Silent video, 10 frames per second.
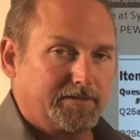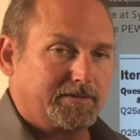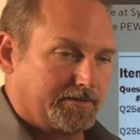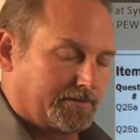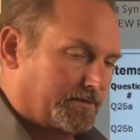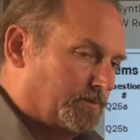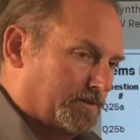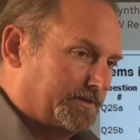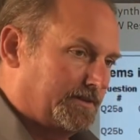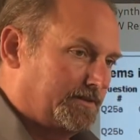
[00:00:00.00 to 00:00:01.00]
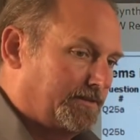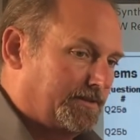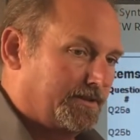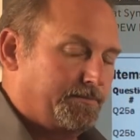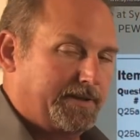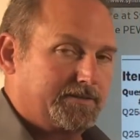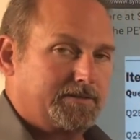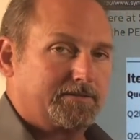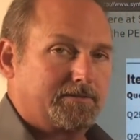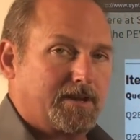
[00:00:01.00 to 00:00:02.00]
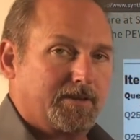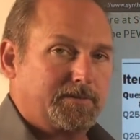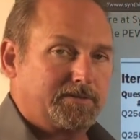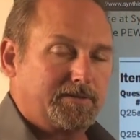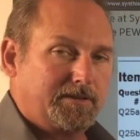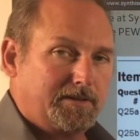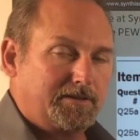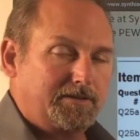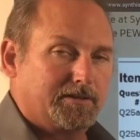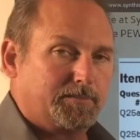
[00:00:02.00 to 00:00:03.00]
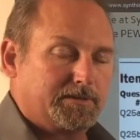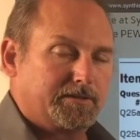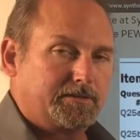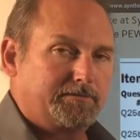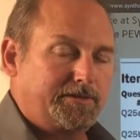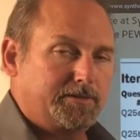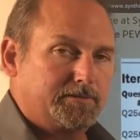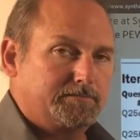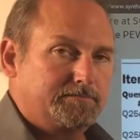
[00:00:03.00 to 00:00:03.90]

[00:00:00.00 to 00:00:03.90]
you circle the one that you think best describes your political view.